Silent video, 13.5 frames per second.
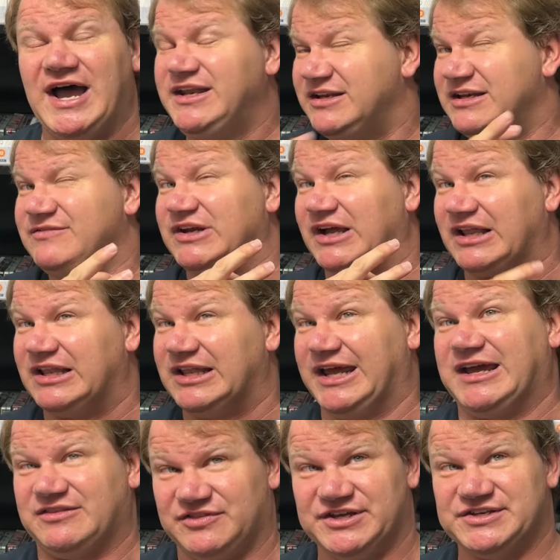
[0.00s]
I didn't even
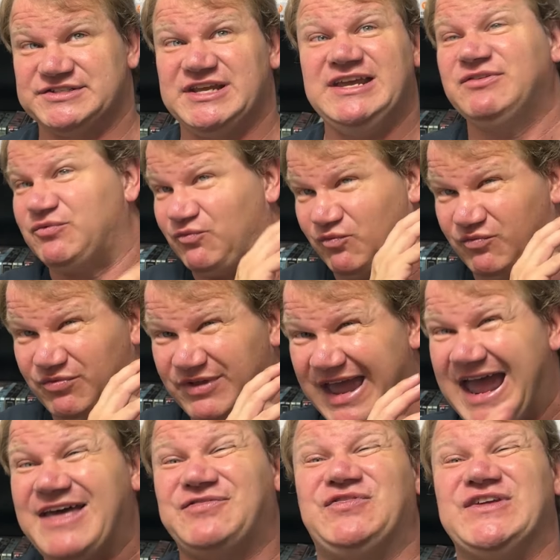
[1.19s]
click this, even
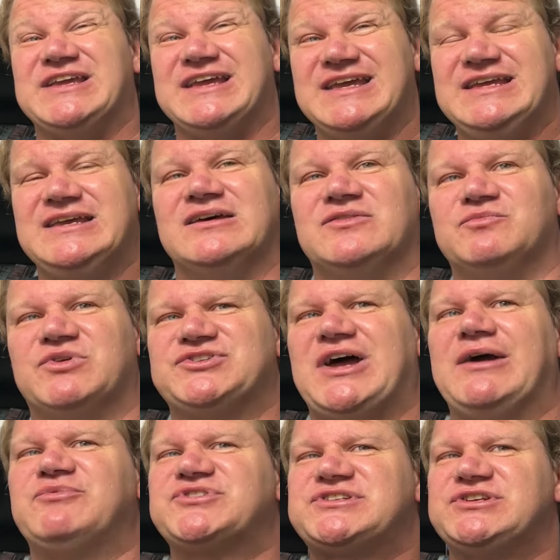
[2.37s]
at the end, because
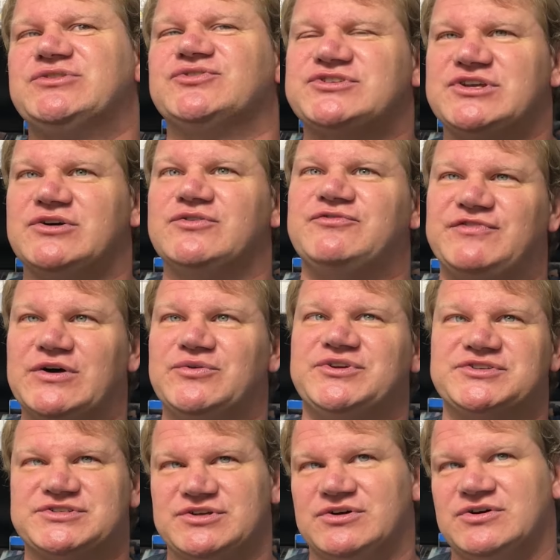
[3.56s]
I was still so
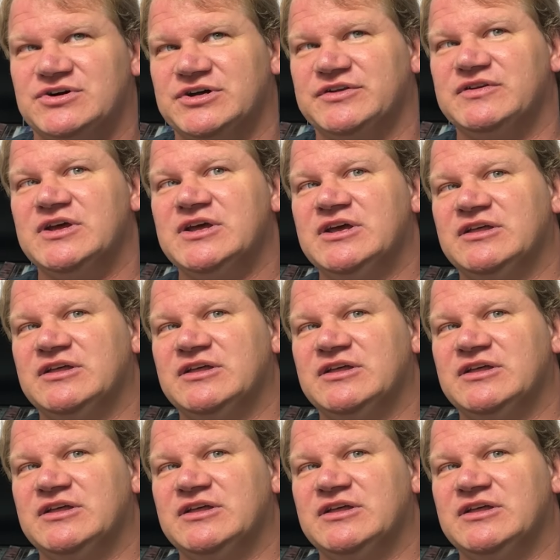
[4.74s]
focused on